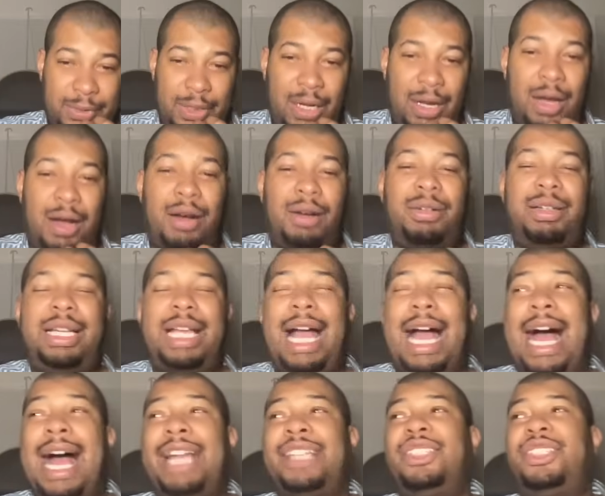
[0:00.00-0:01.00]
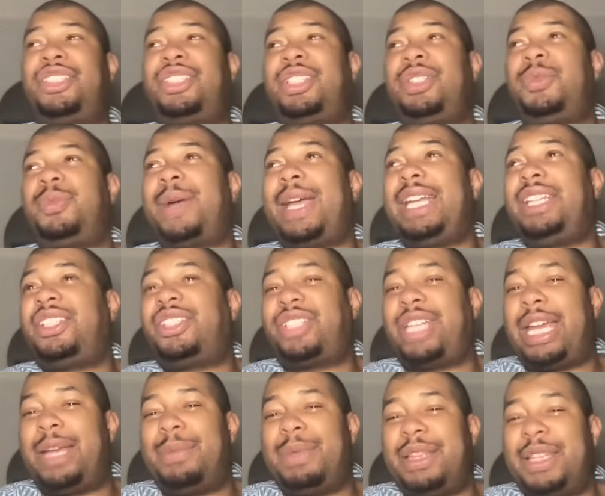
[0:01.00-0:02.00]
Oh God, and she weight
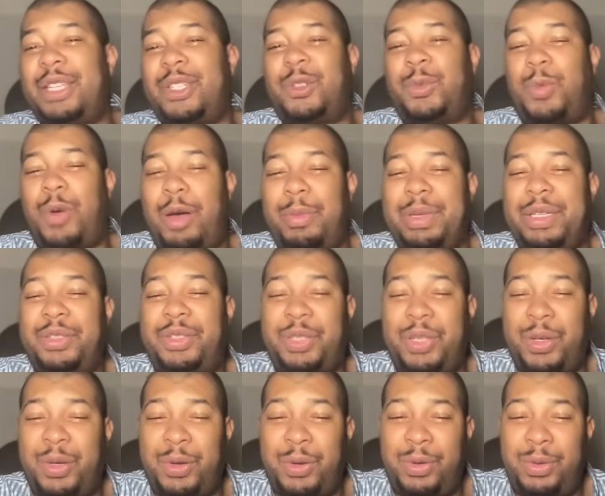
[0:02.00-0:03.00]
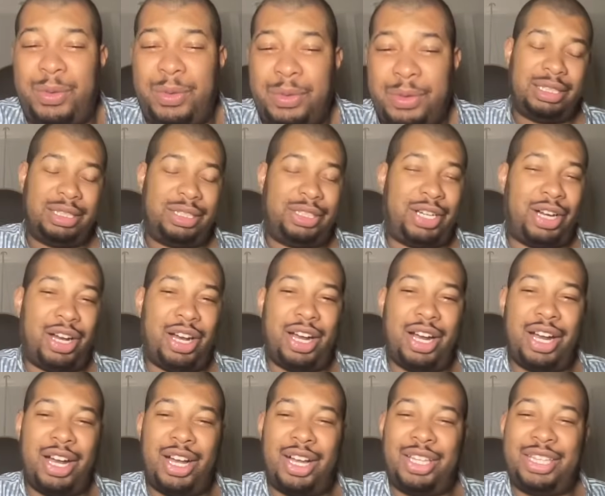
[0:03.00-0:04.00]
shaming this woman too?
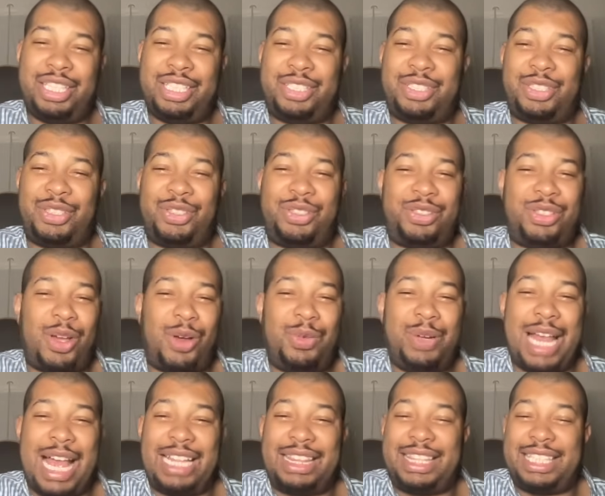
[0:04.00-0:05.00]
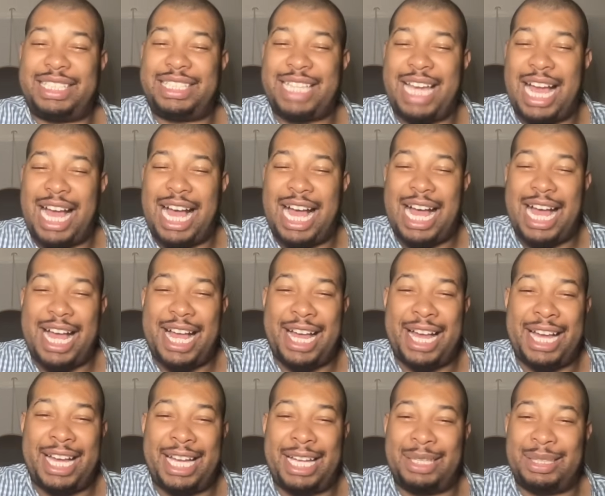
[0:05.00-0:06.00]
Girl, this is so not the
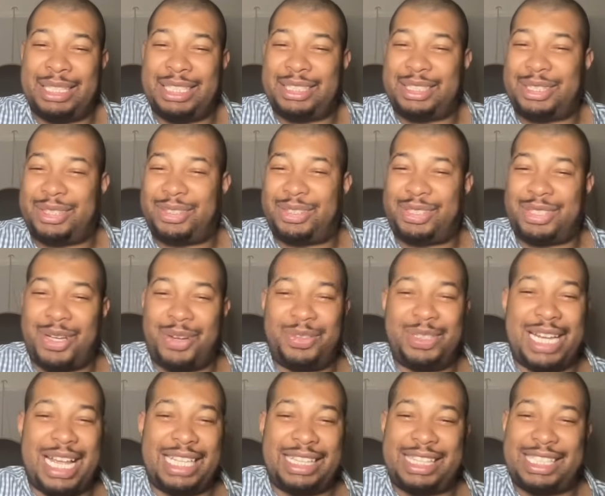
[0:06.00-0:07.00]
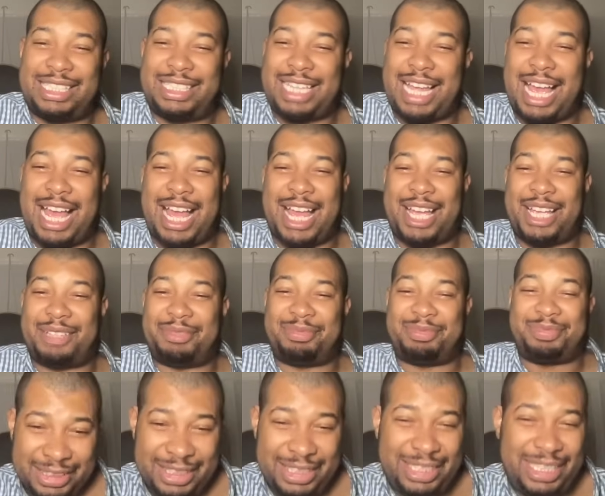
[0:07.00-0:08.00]
time. This is so not the time.
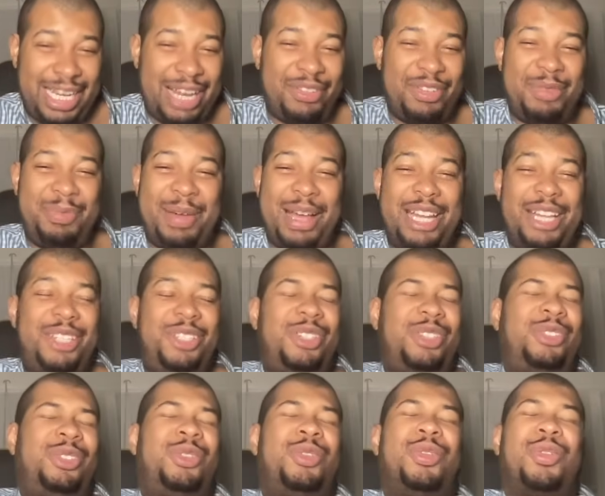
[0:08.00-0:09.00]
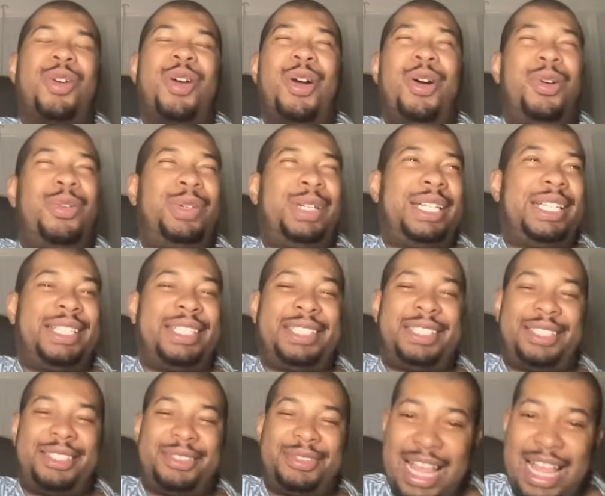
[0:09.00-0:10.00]
Everybody just groaning.
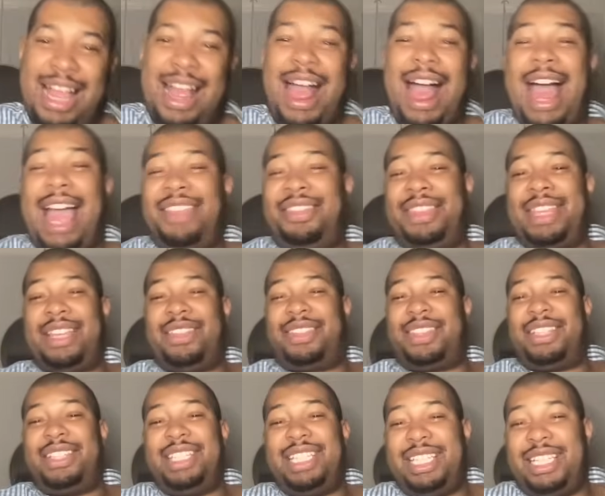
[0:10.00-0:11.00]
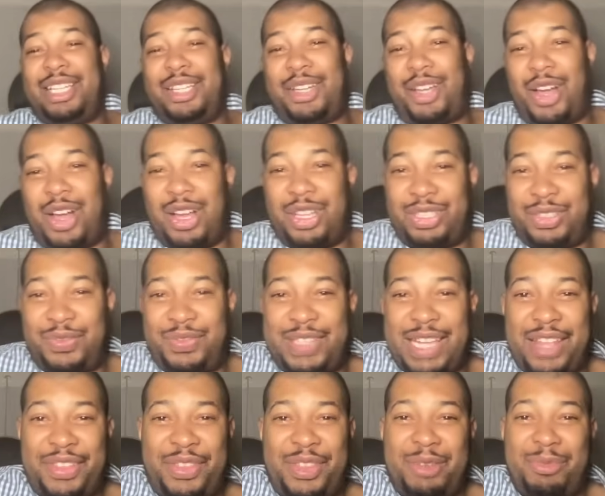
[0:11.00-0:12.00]
I think the leading cause of
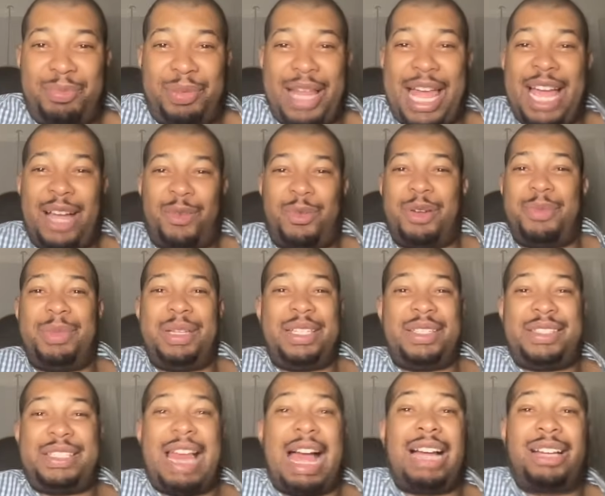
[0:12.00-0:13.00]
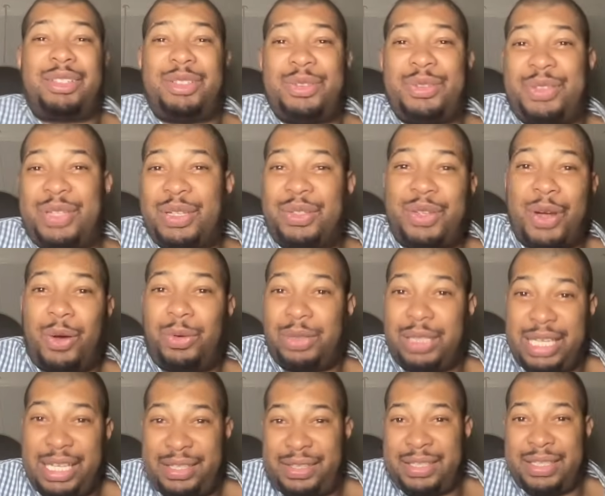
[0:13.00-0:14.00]
death in black women is doctors that don't
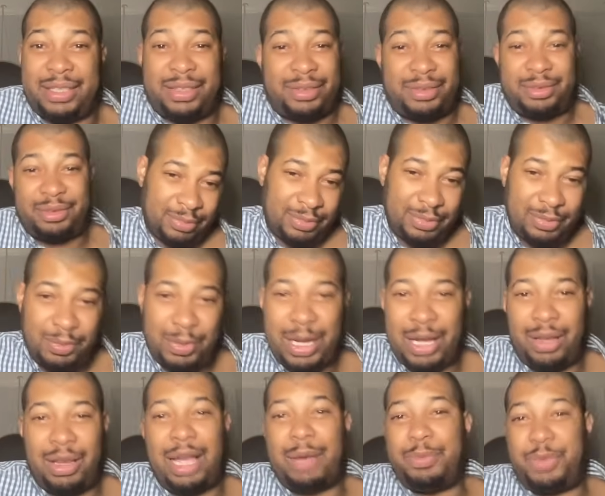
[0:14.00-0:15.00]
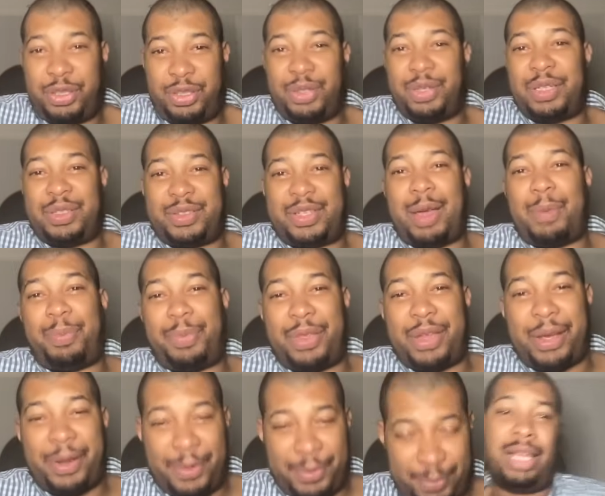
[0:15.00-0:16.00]
listen. Well, I'm sure it's up
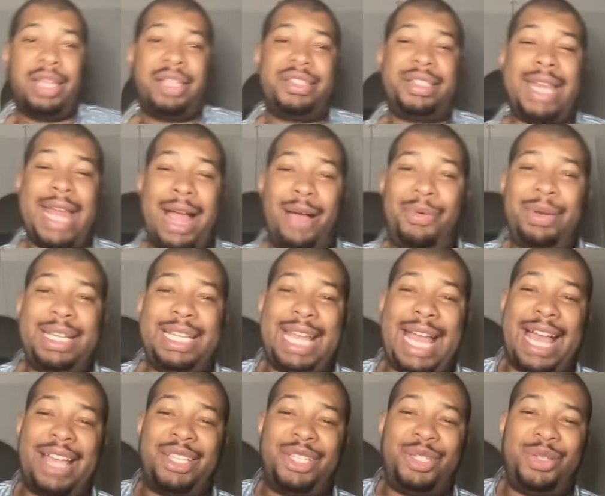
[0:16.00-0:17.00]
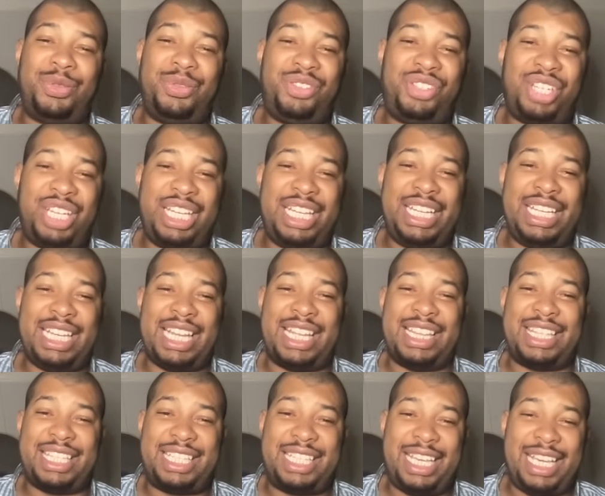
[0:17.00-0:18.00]
there. Now we got Eugene
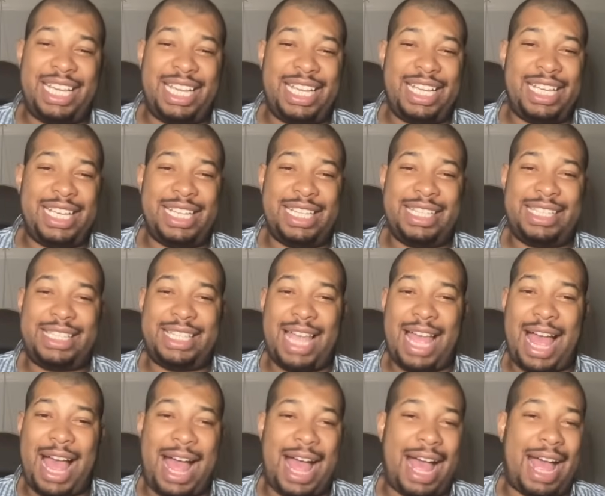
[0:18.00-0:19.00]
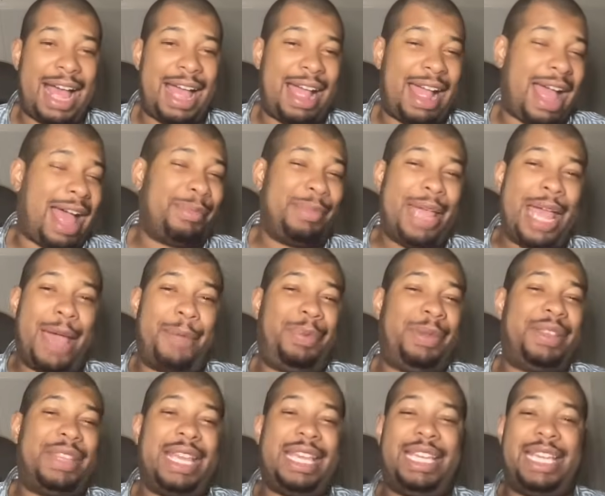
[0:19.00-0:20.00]
and the kids. I'm
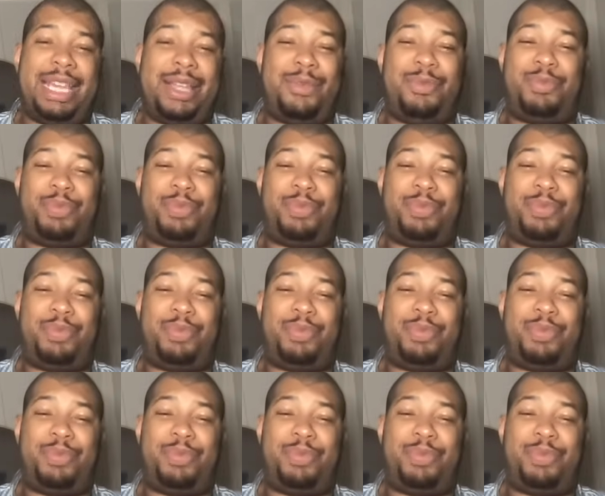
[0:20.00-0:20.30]
happy they getting